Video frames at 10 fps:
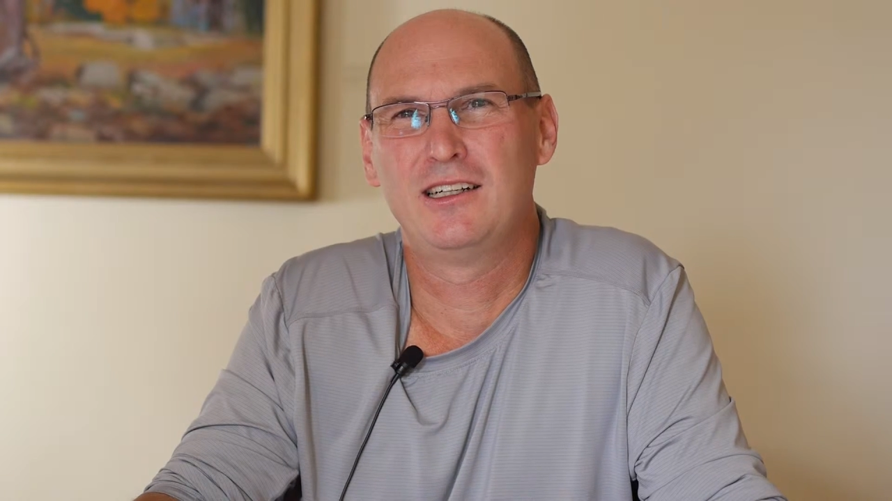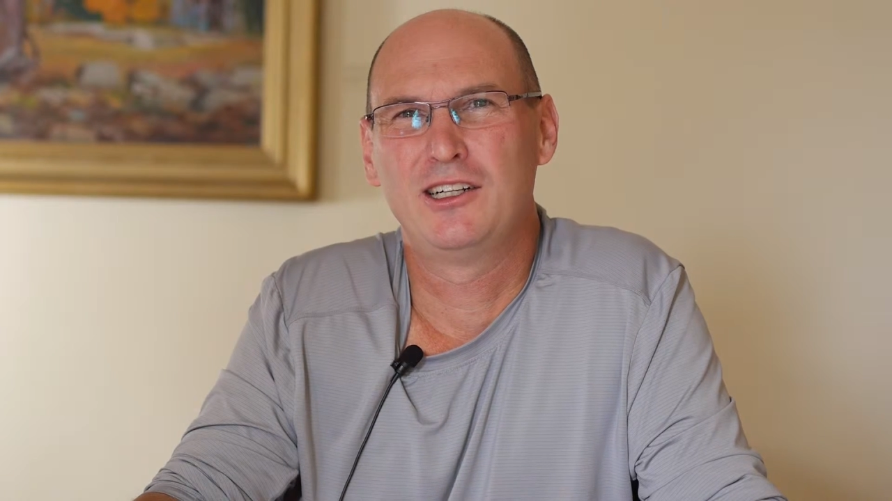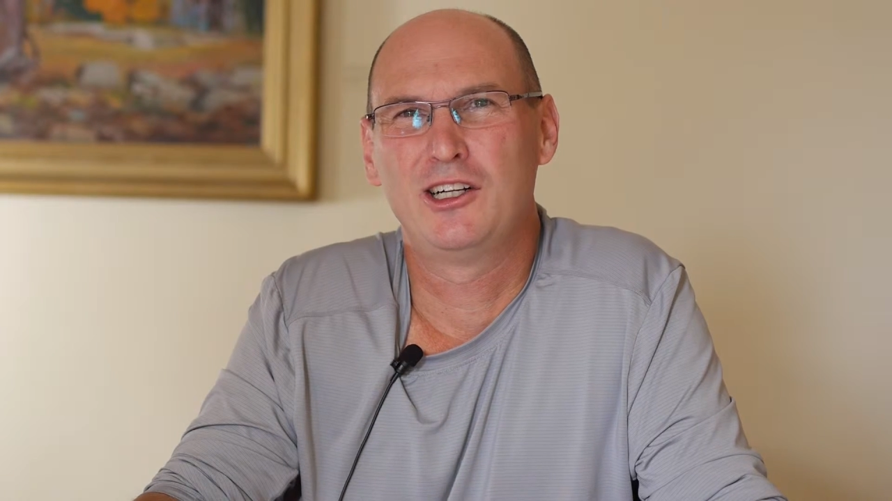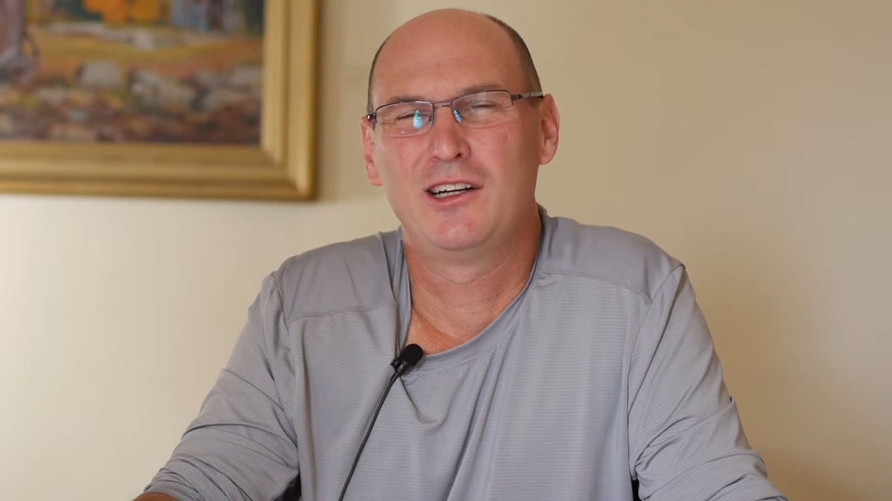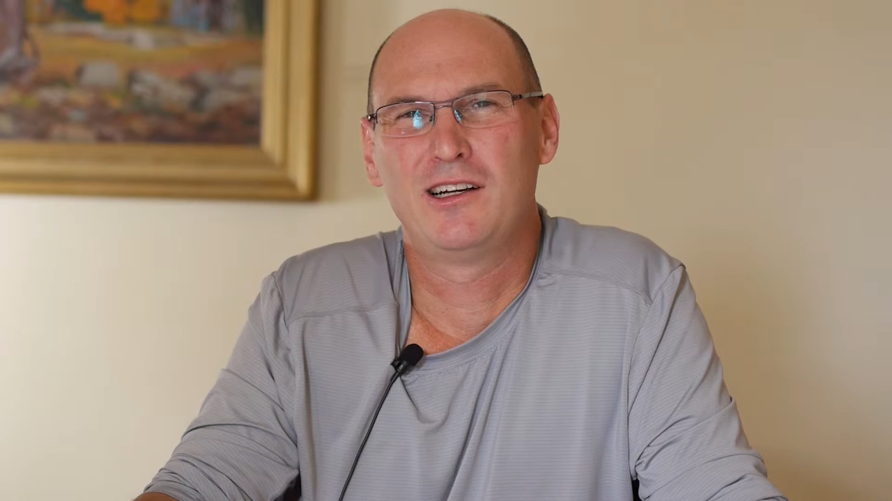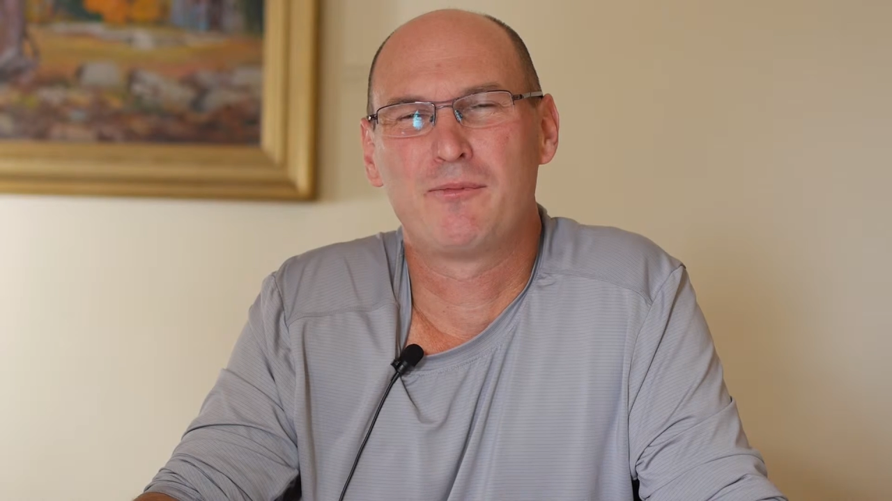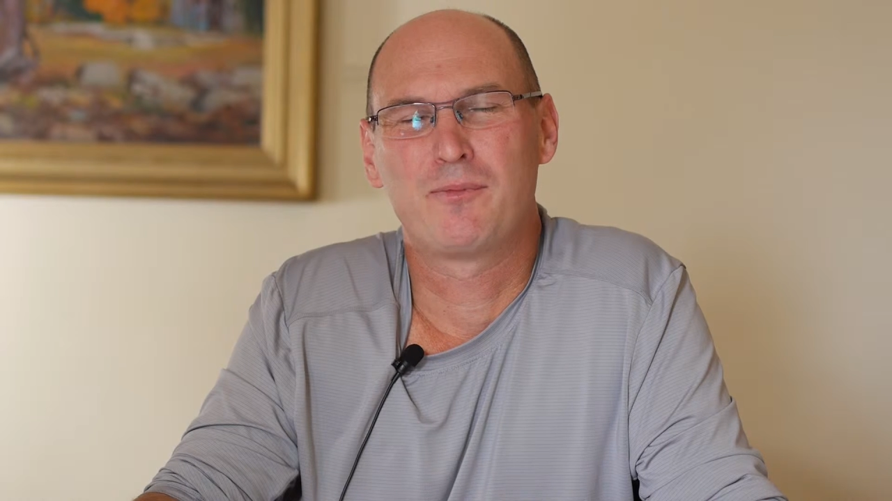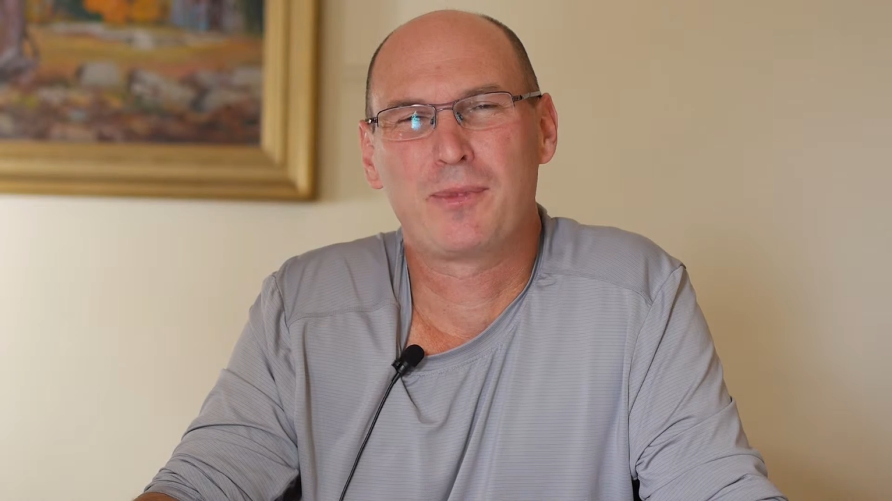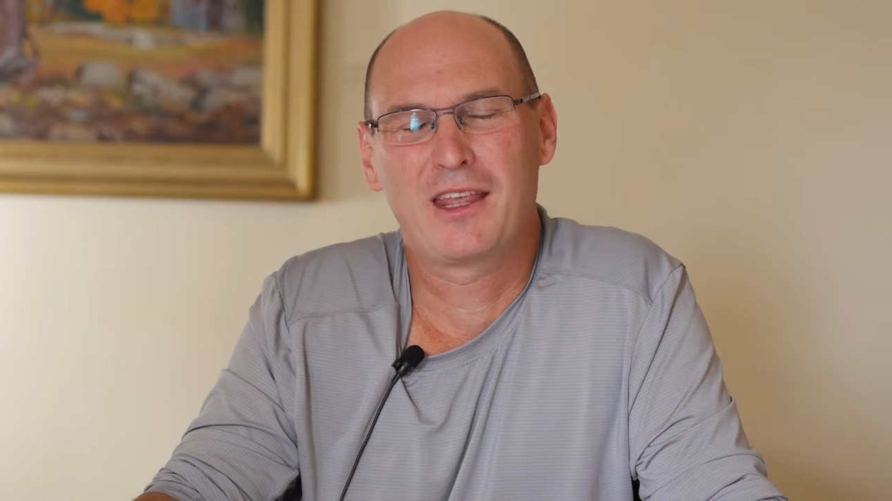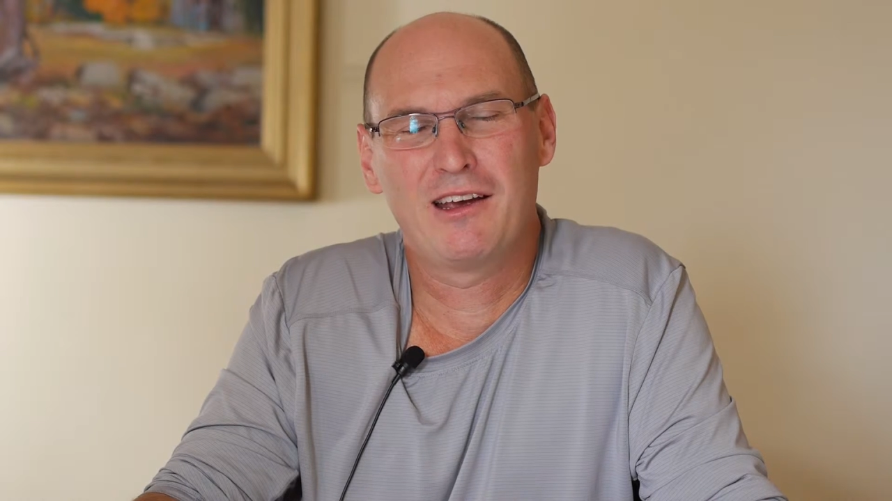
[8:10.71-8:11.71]

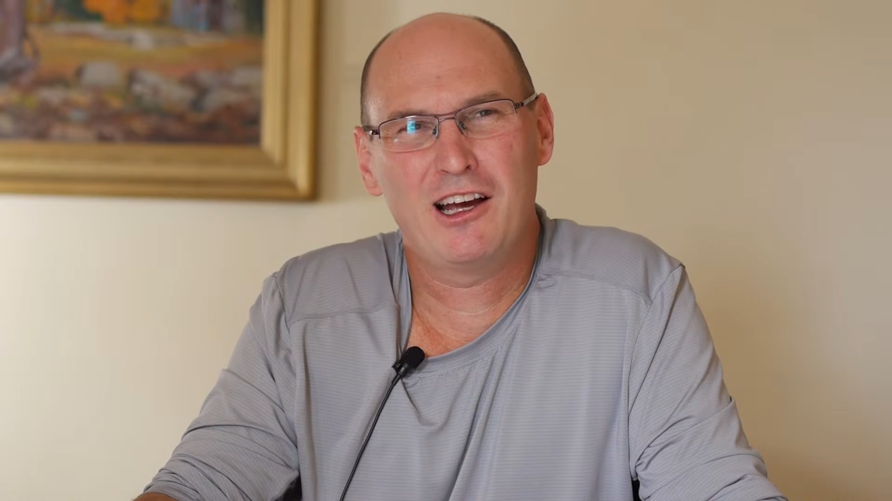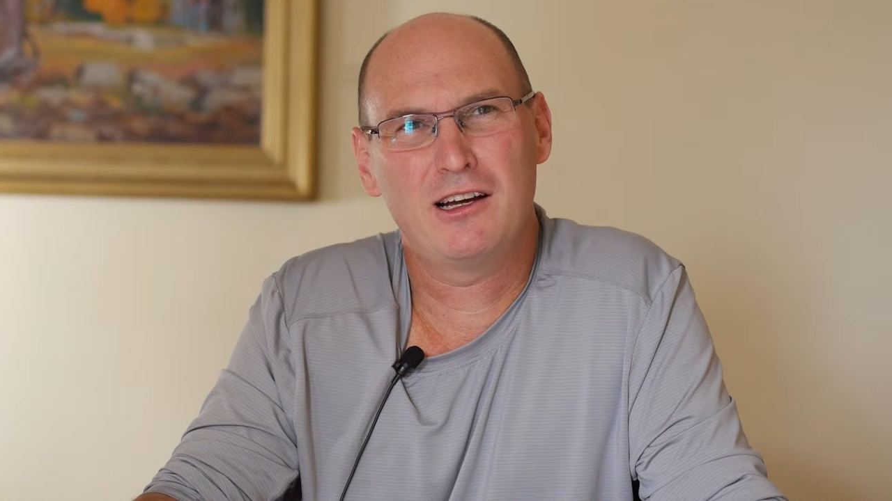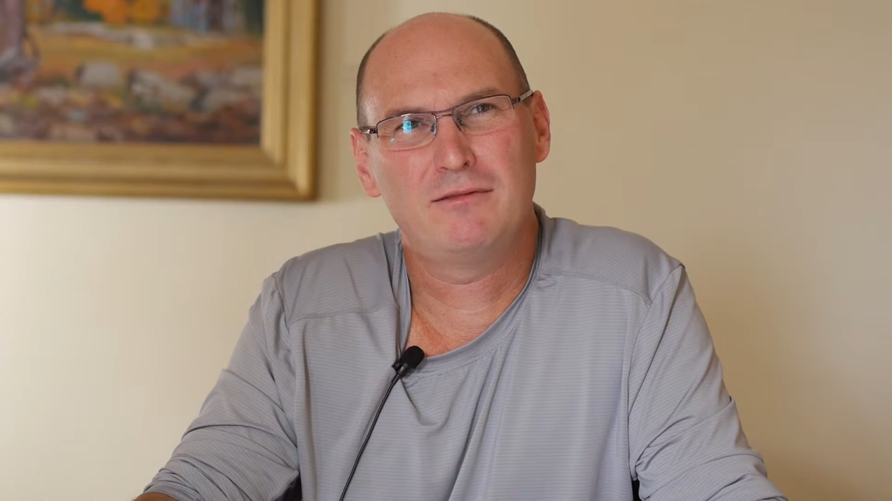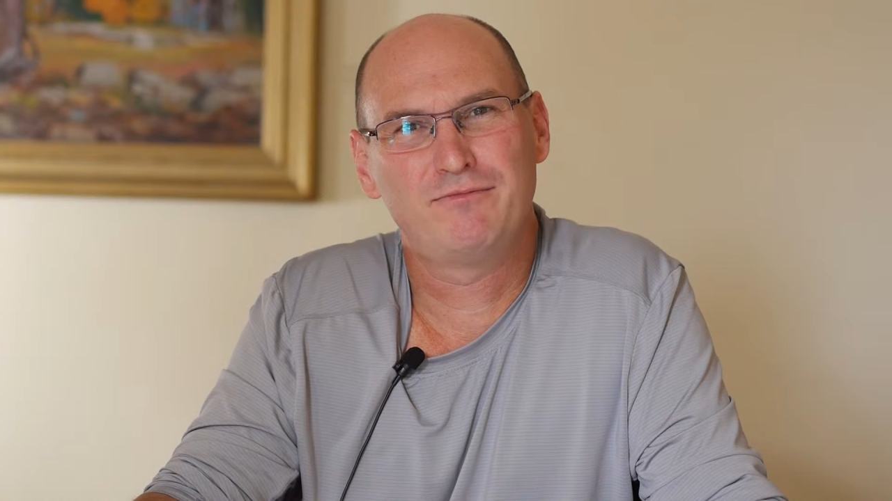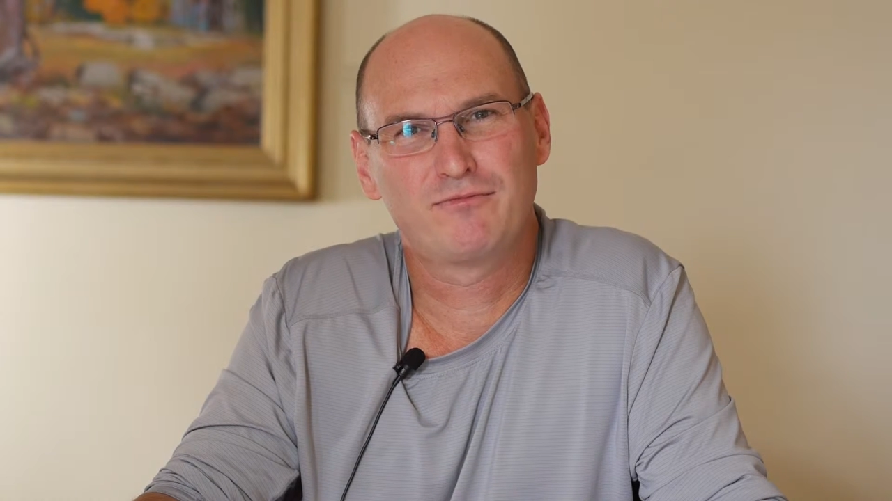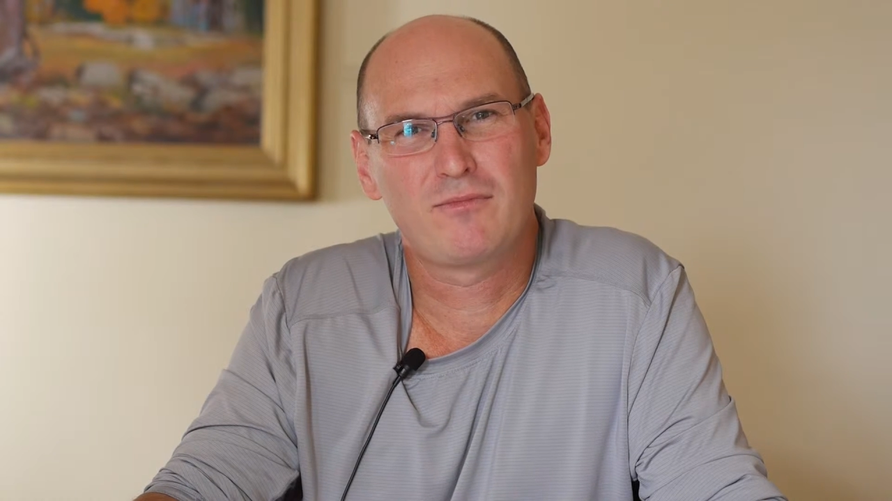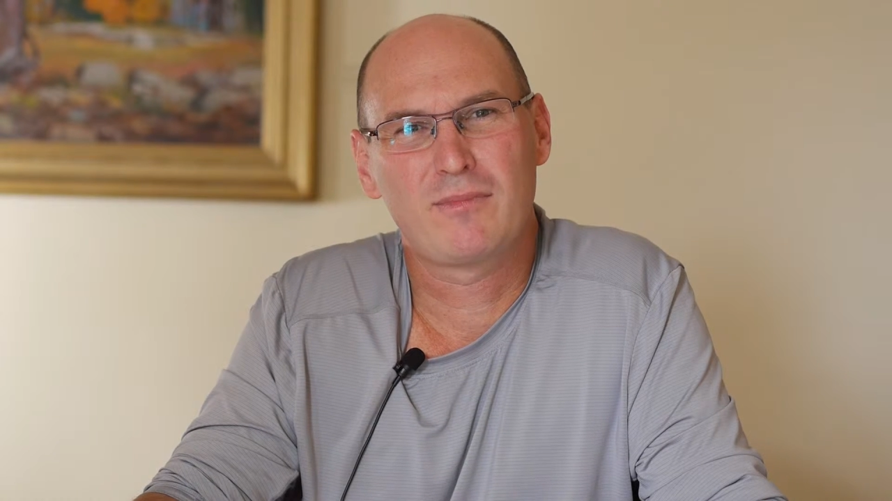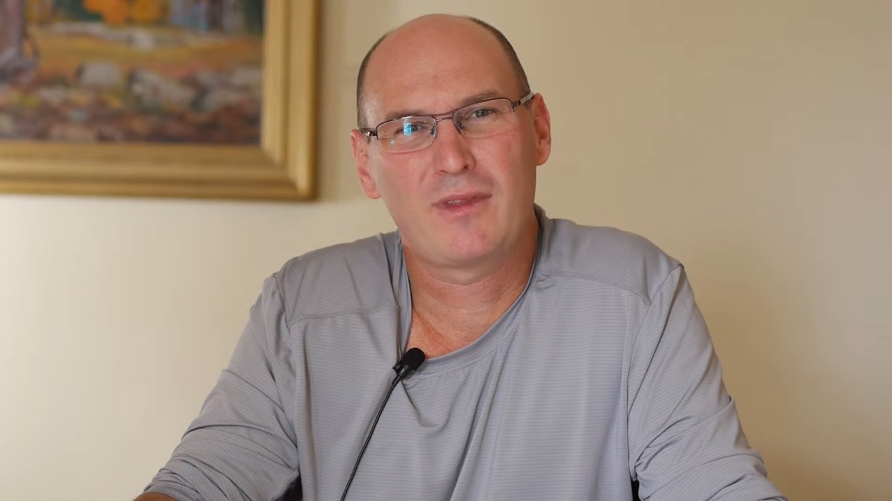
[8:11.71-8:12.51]
care to?